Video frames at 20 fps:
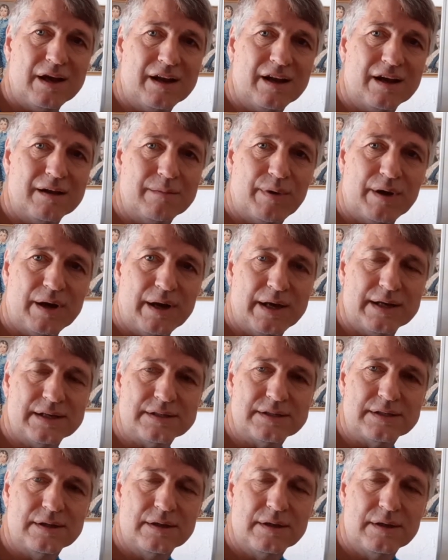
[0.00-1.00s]
and
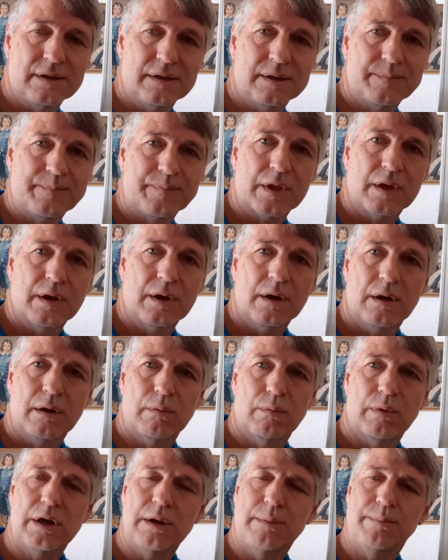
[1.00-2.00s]
unbiased?
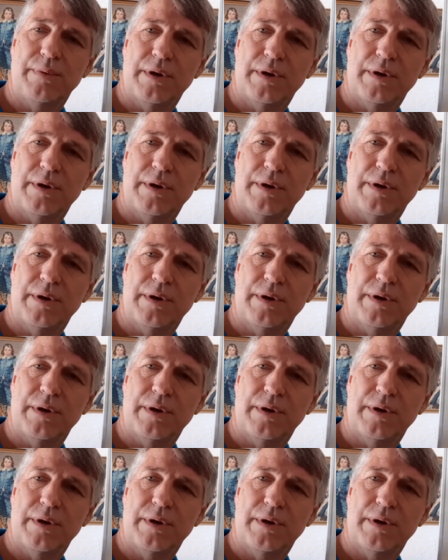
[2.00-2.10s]
What